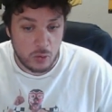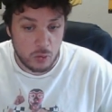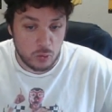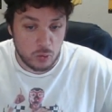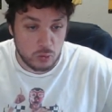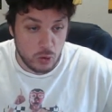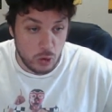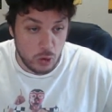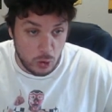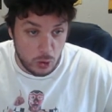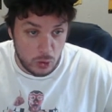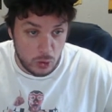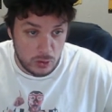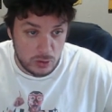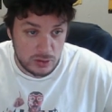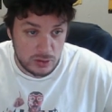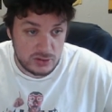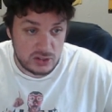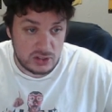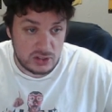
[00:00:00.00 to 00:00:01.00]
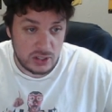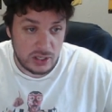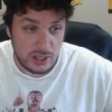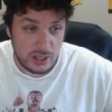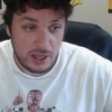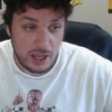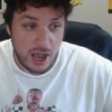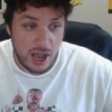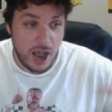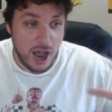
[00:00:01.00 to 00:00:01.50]
rules
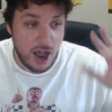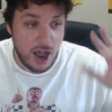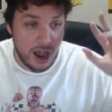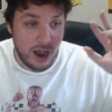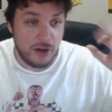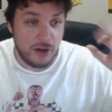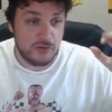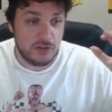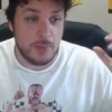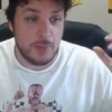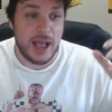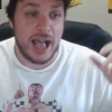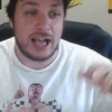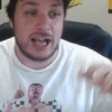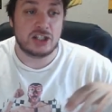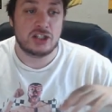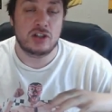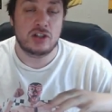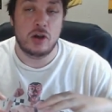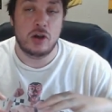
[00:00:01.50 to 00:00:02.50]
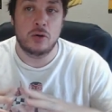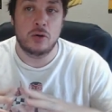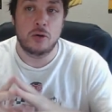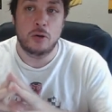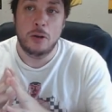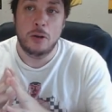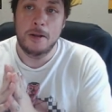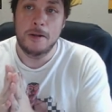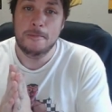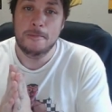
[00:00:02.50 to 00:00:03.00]
of the match.
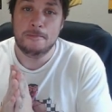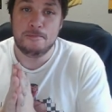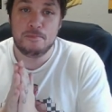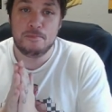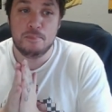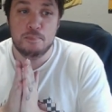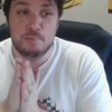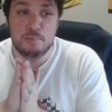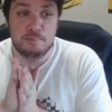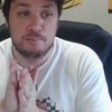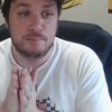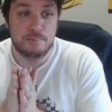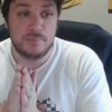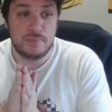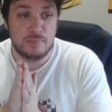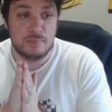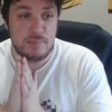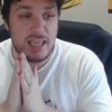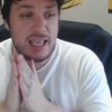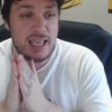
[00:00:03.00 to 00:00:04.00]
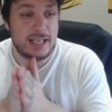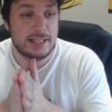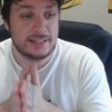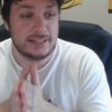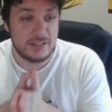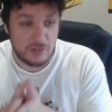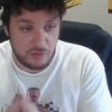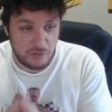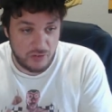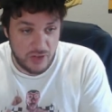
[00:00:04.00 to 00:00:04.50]
So me
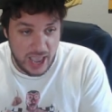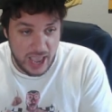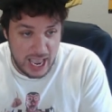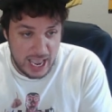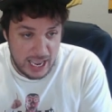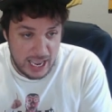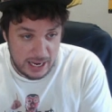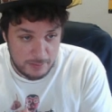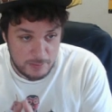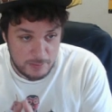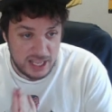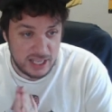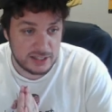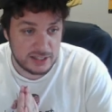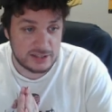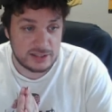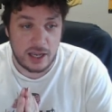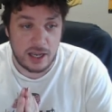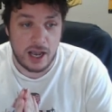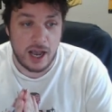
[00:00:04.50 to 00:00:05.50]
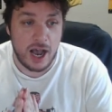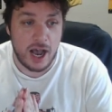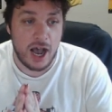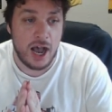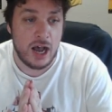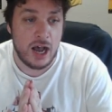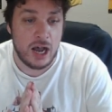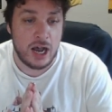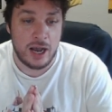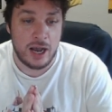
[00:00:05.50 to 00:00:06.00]
as a fan, me as
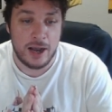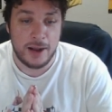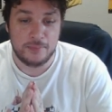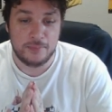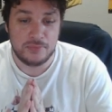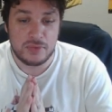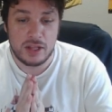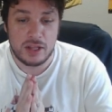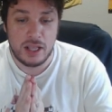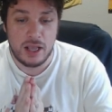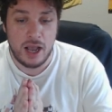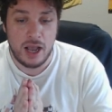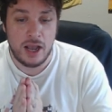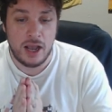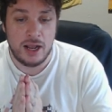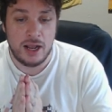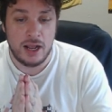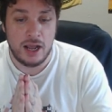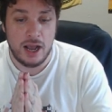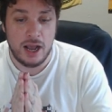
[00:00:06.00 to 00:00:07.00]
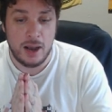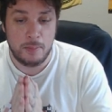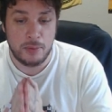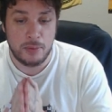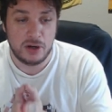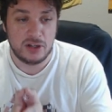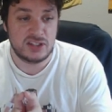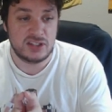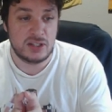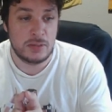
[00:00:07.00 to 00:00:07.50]
a
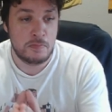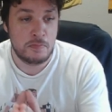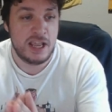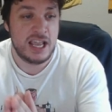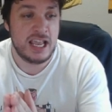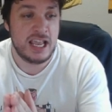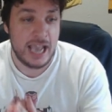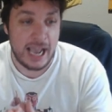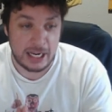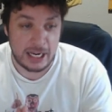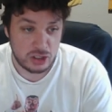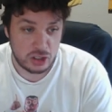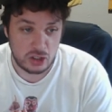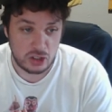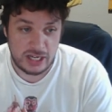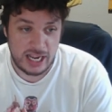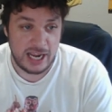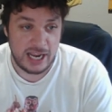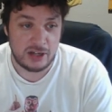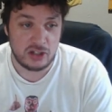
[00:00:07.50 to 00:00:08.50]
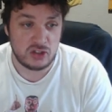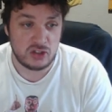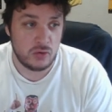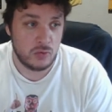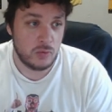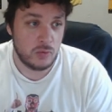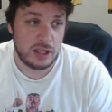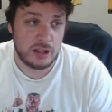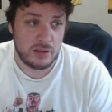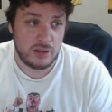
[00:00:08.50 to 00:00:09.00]
person being entertained. So
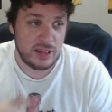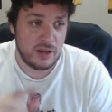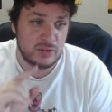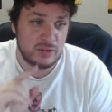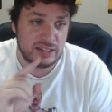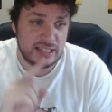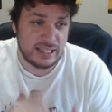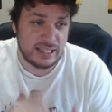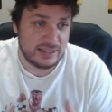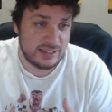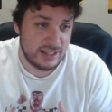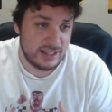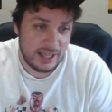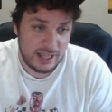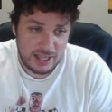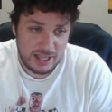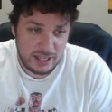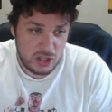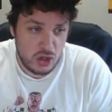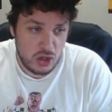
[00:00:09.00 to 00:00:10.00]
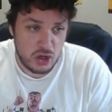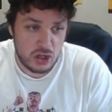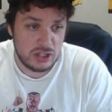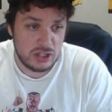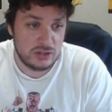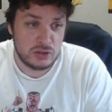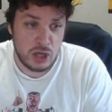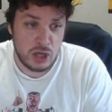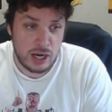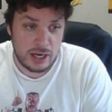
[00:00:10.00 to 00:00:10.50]
whether that was a, you
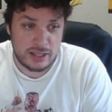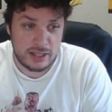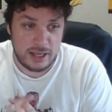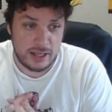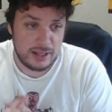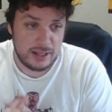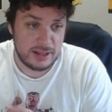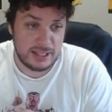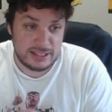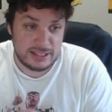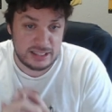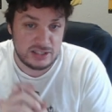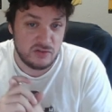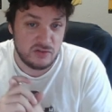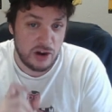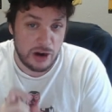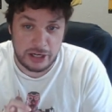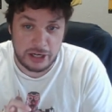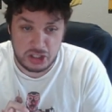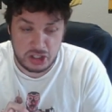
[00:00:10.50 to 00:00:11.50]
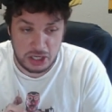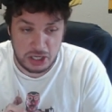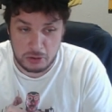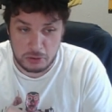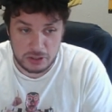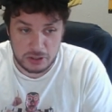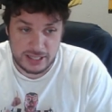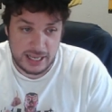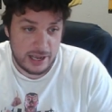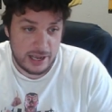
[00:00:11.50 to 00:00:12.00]
could talk, this is very
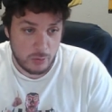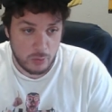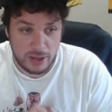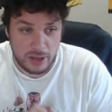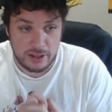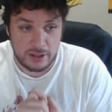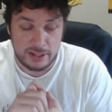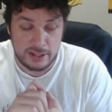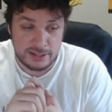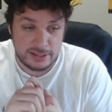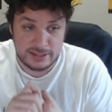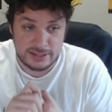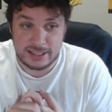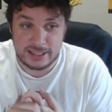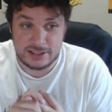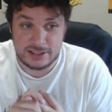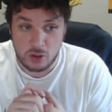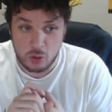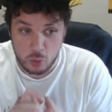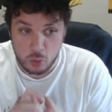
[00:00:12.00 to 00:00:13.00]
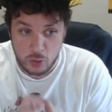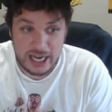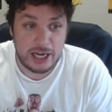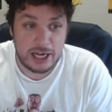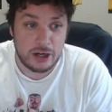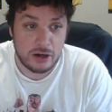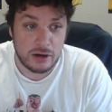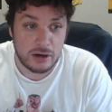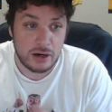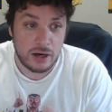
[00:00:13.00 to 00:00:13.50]
general now, whether this is as a
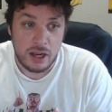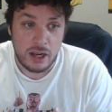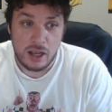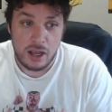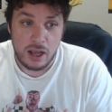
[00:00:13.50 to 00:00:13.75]
reader